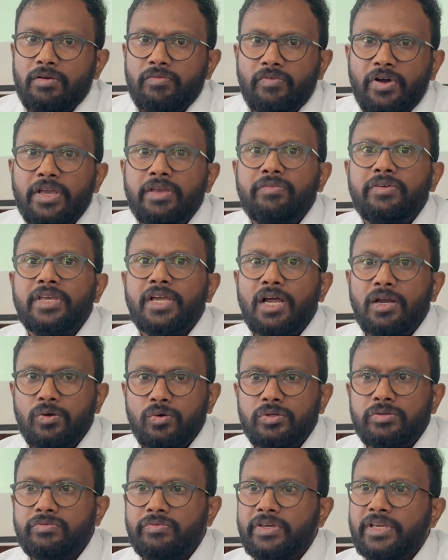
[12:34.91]
Why we
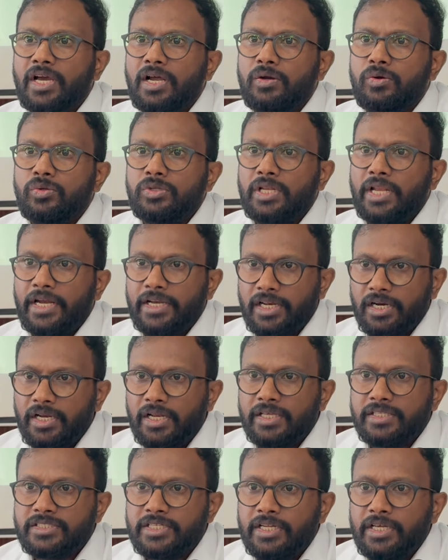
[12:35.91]
can't do the
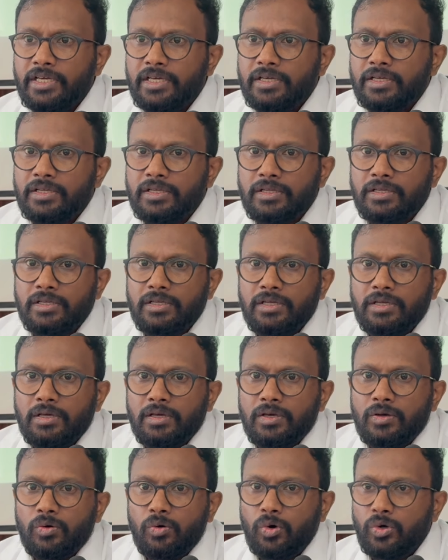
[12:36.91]
lateral X-ray?
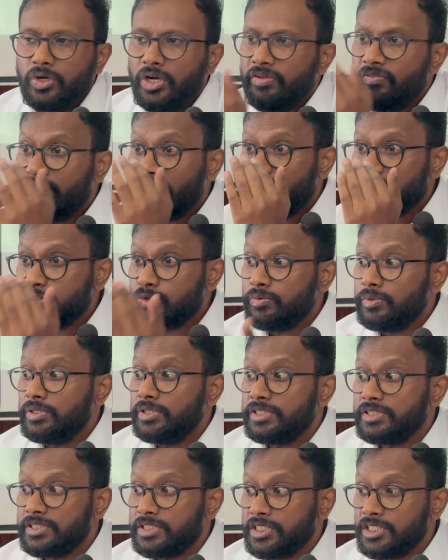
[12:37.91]
Already we are
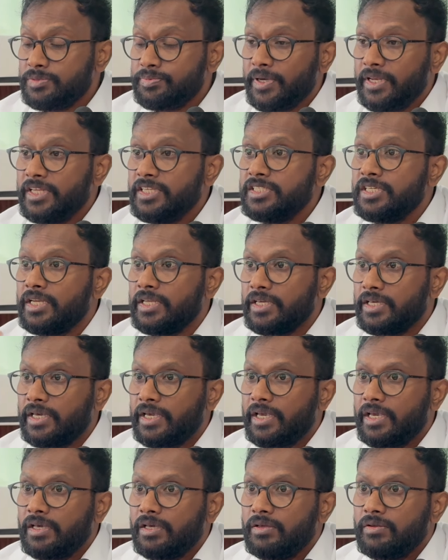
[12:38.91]
assuming this is spine injury.
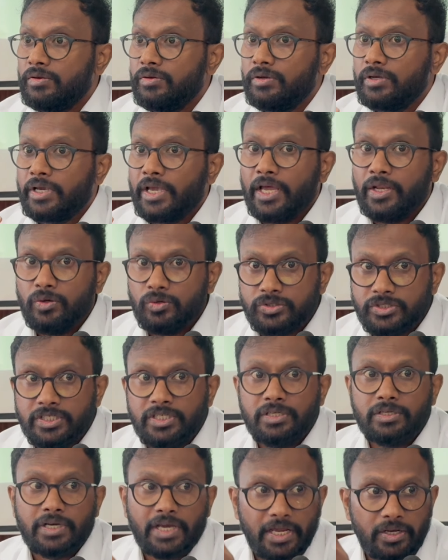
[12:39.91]
Can you
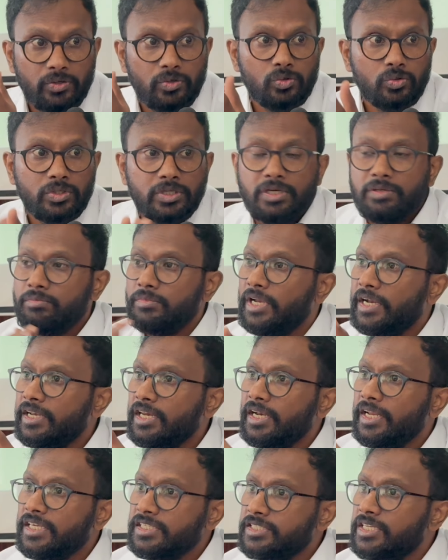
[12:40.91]
do the
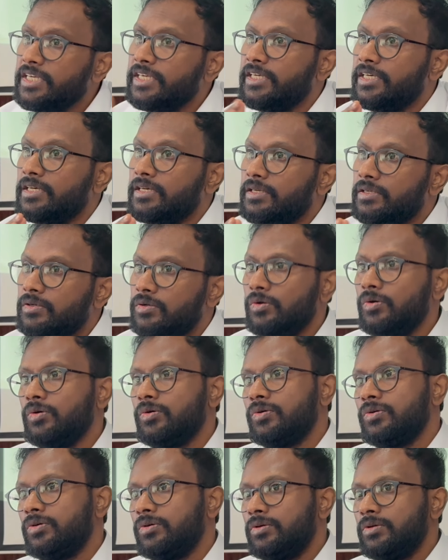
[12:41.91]
lateral X-ray here? No.
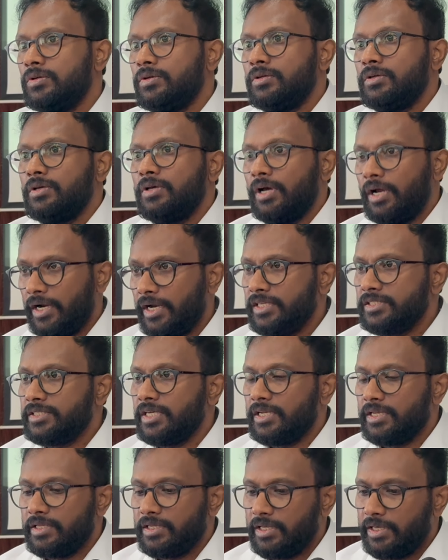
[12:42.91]

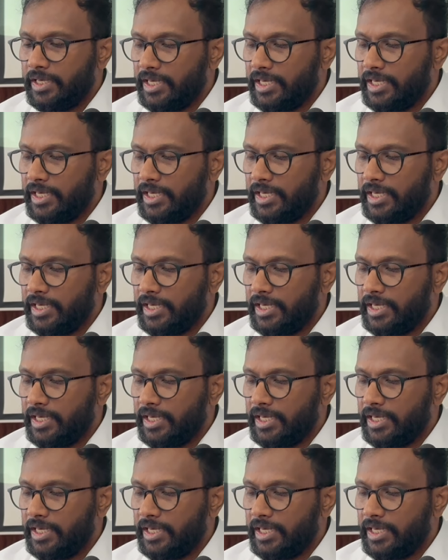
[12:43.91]
Understand?